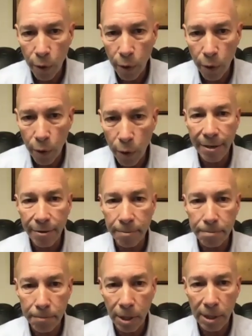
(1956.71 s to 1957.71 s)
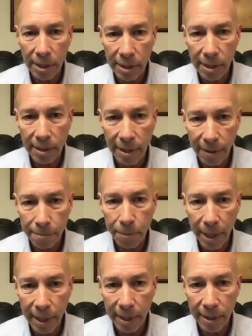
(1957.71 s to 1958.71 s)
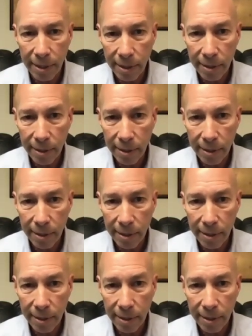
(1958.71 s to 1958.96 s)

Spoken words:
back money that they've paid,